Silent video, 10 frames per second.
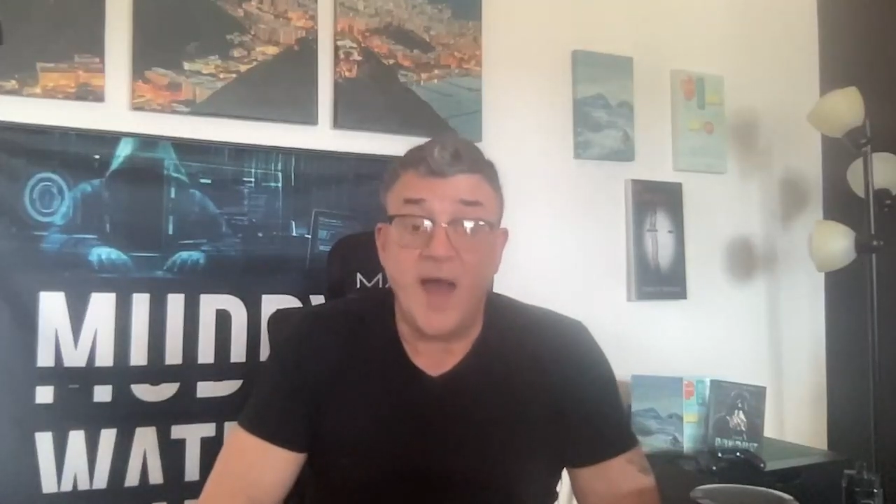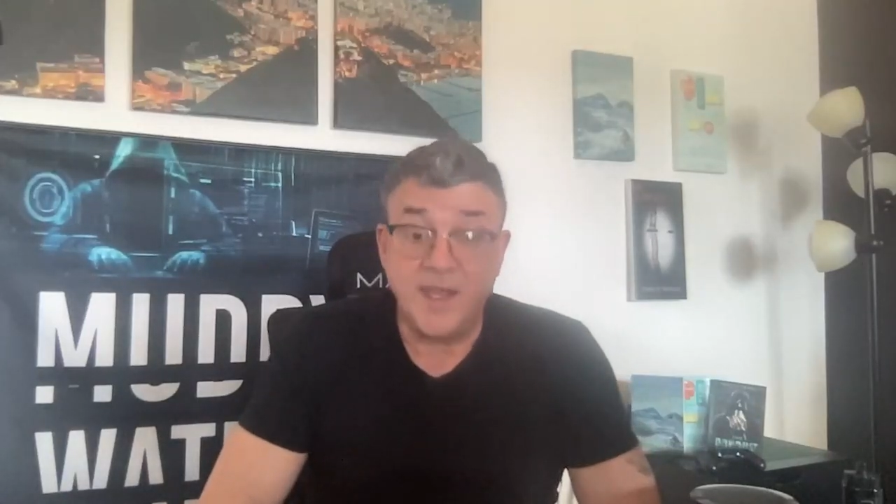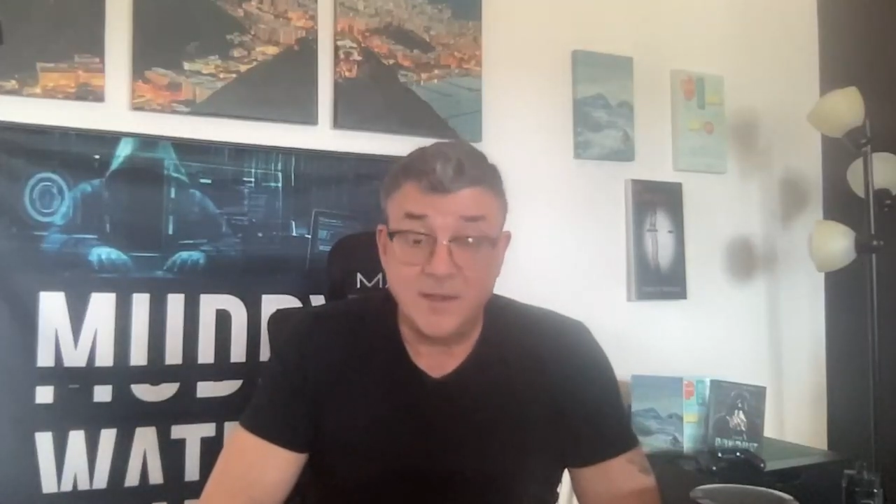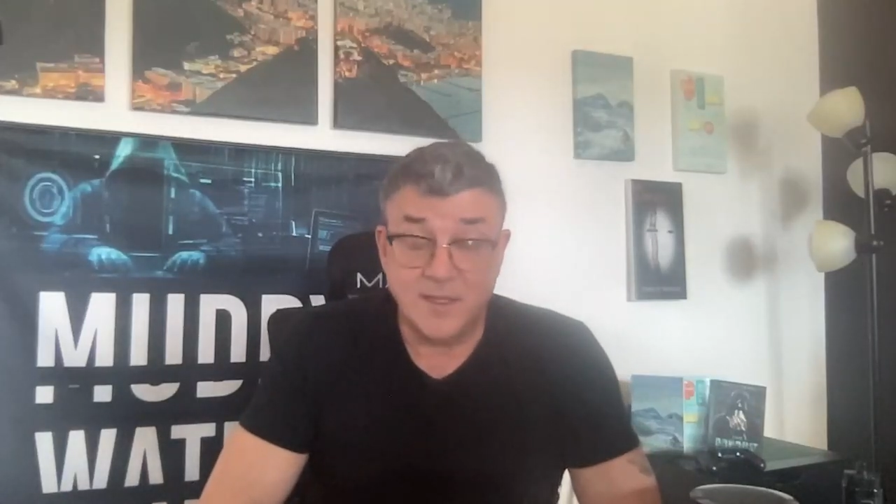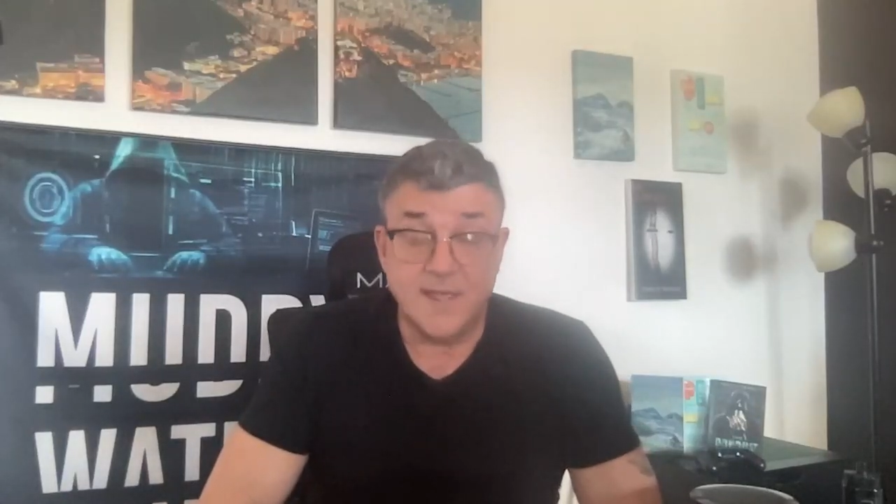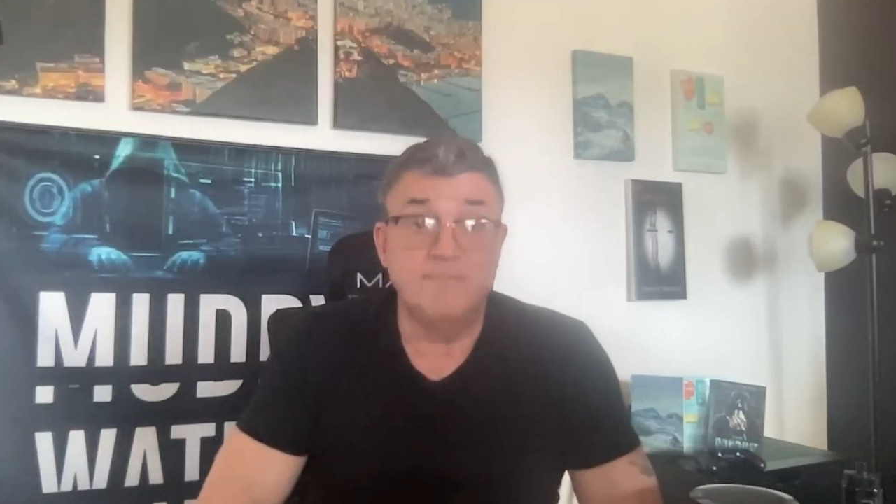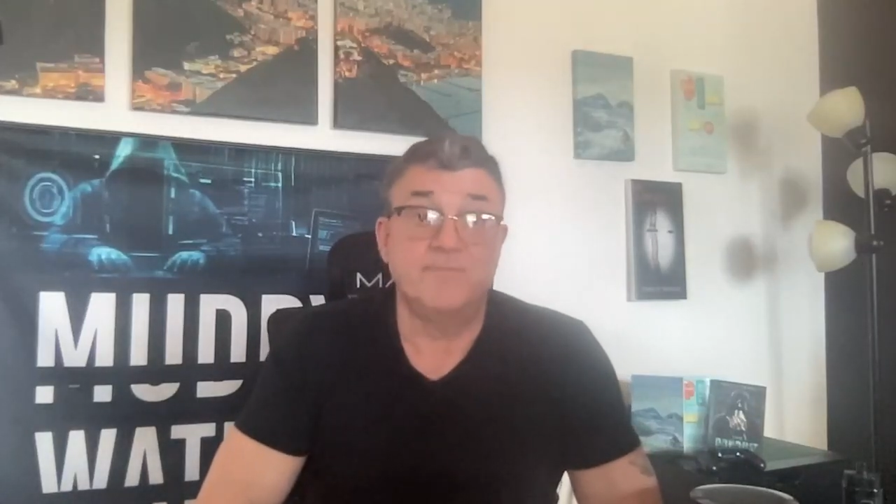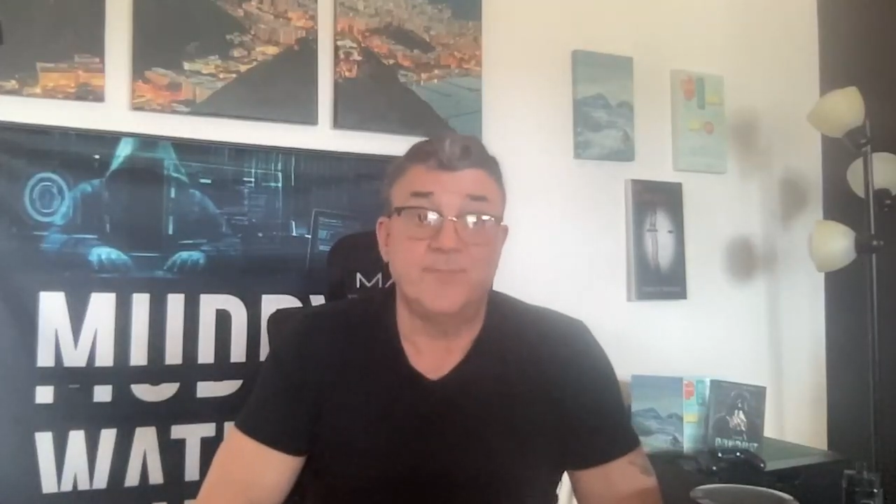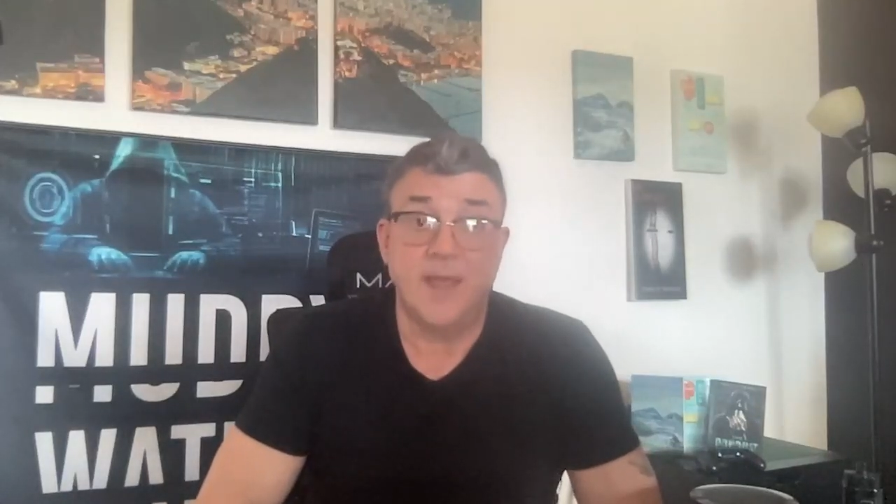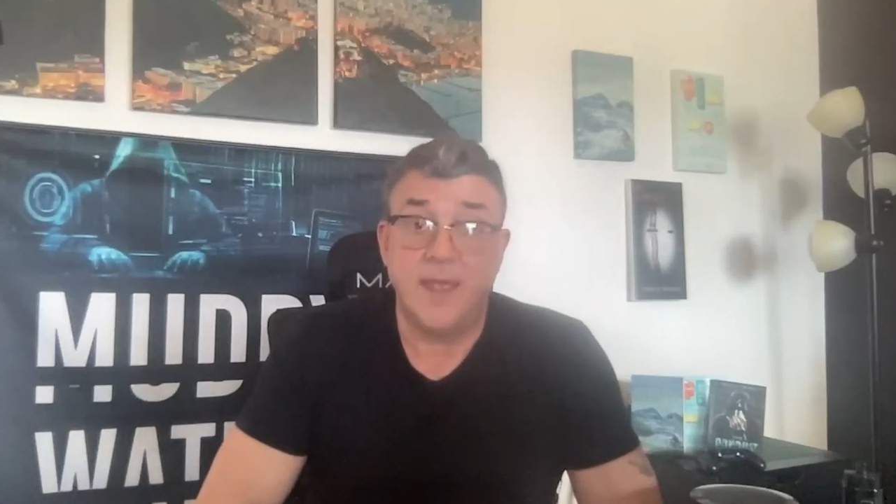
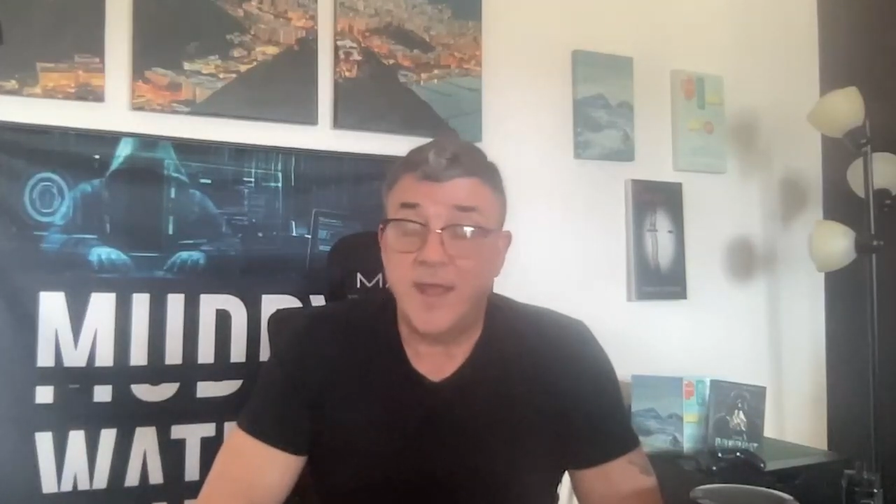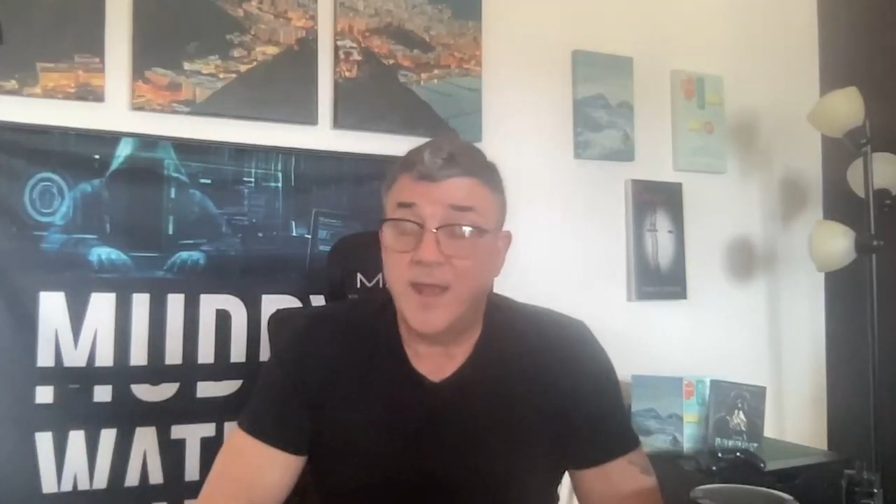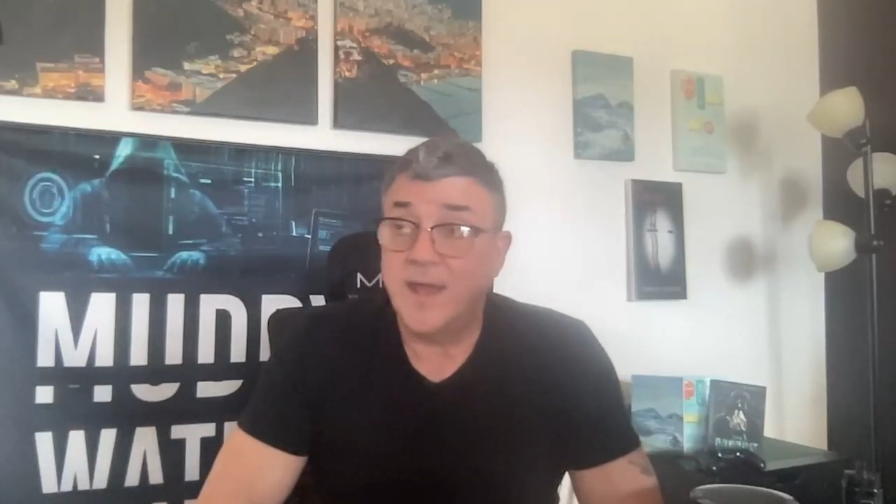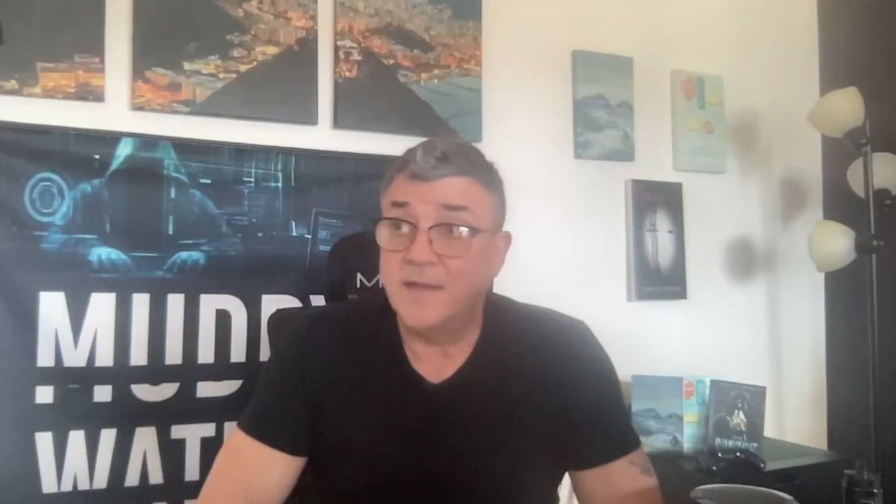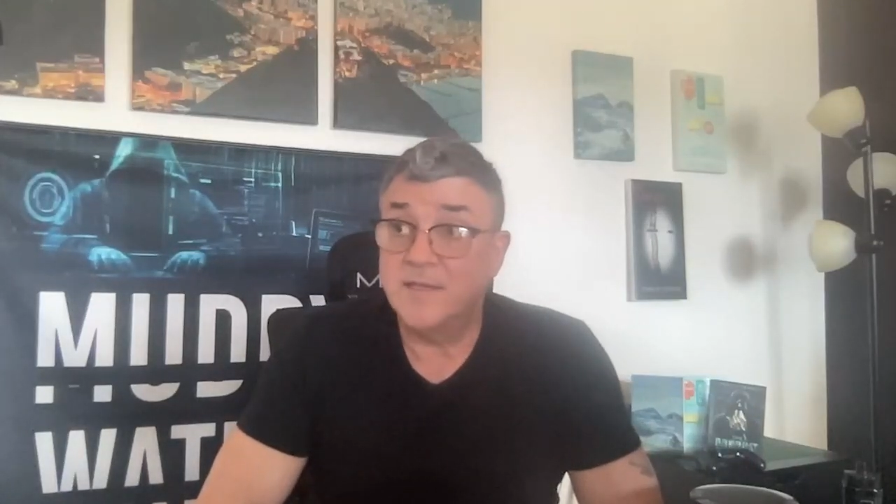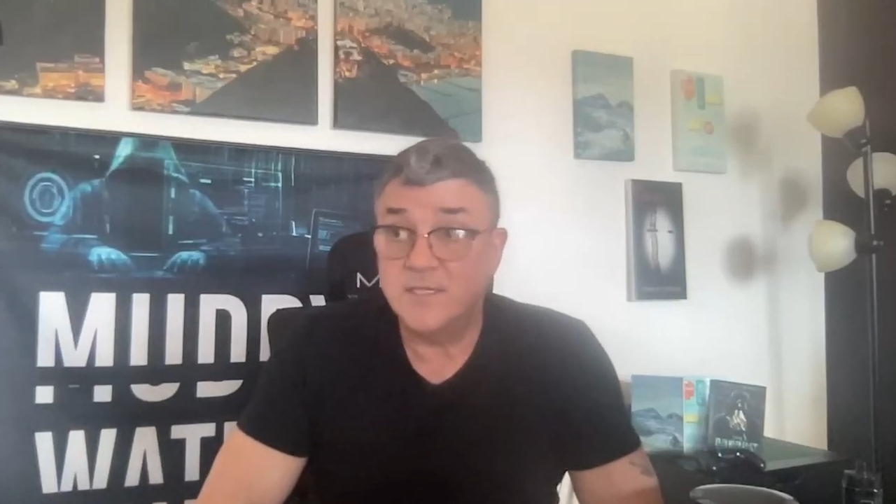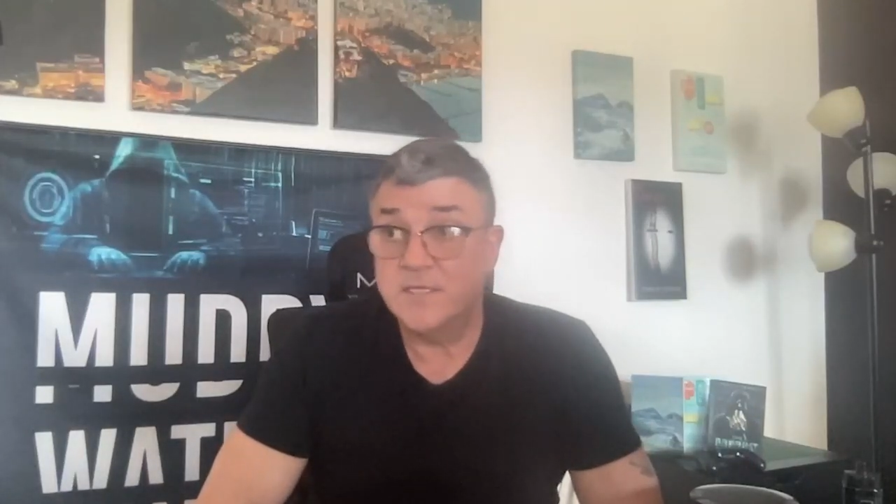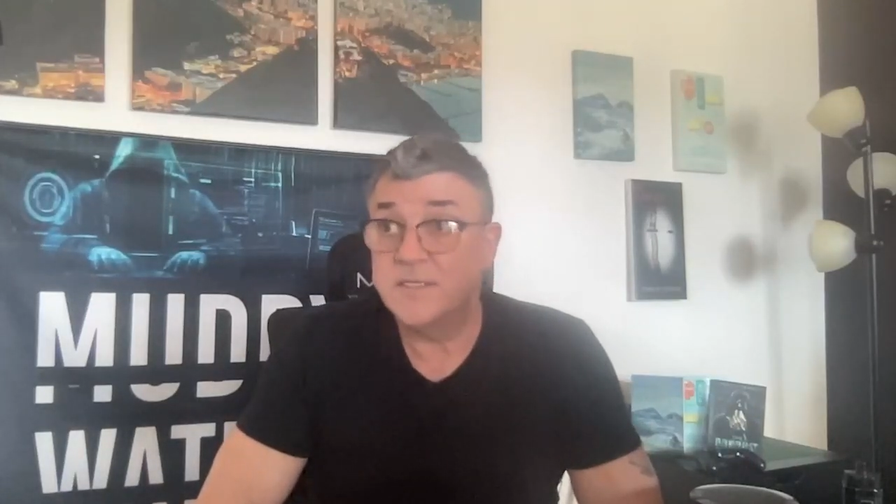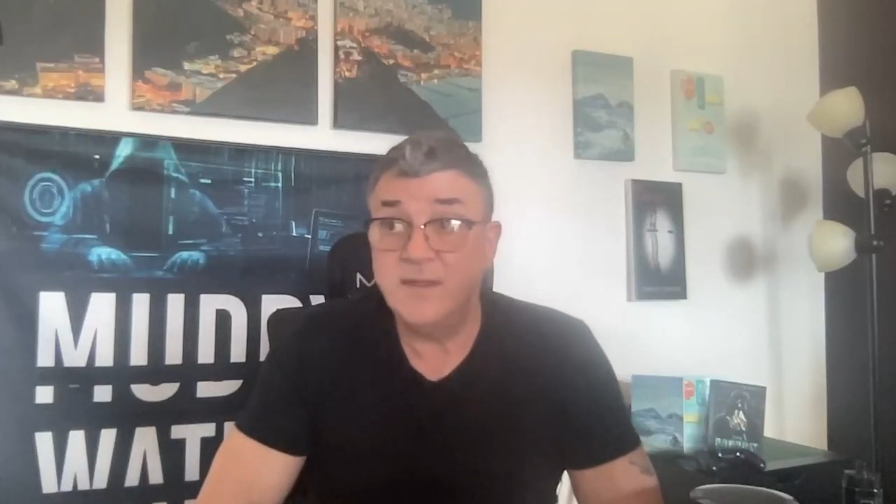Finally, and this